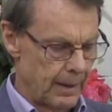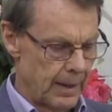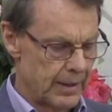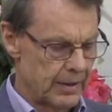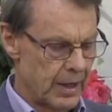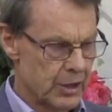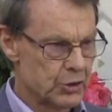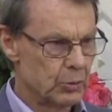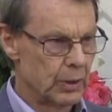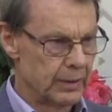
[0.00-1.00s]
At a
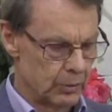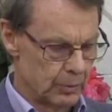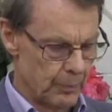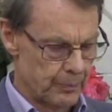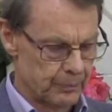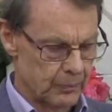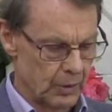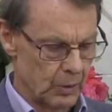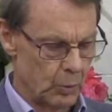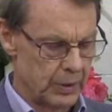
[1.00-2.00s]
national level,
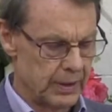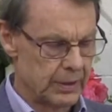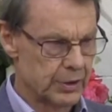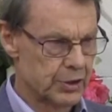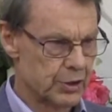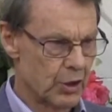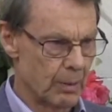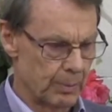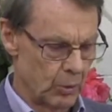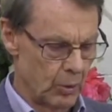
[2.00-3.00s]
we need to
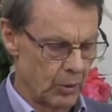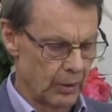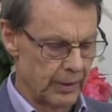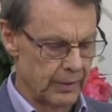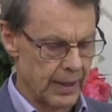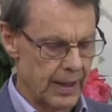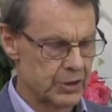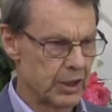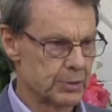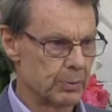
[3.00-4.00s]
stop oil and
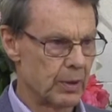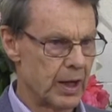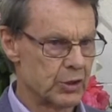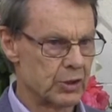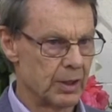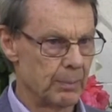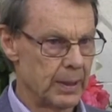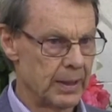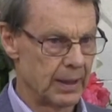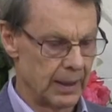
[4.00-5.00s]
gas exploration
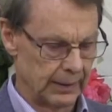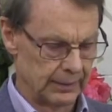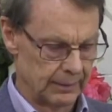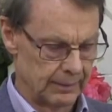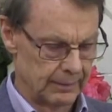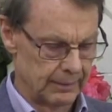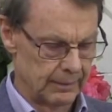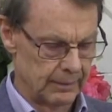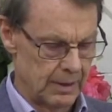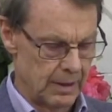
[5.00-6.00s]
immediately,
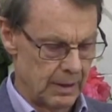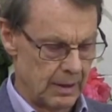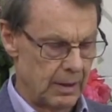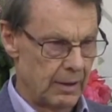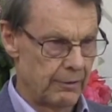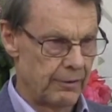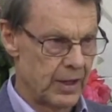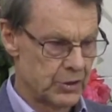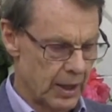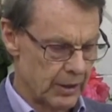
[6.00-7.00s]

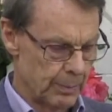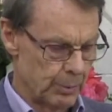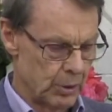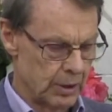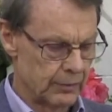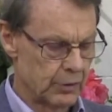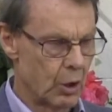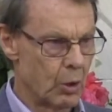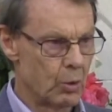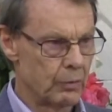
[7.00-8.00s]
phase out the burning of
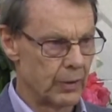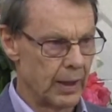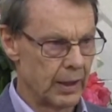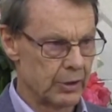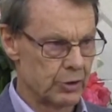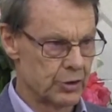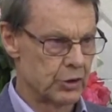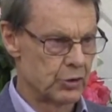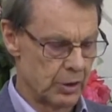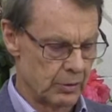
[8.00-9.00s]
coal for
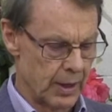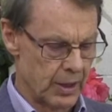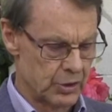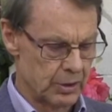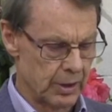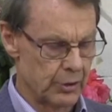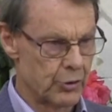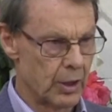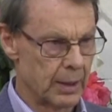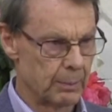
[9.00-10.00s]
electricity generation and
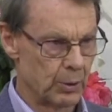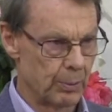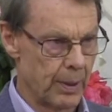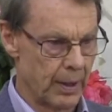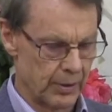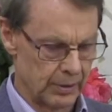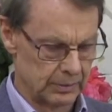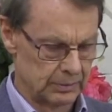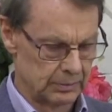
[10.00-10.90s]
drying milk powder,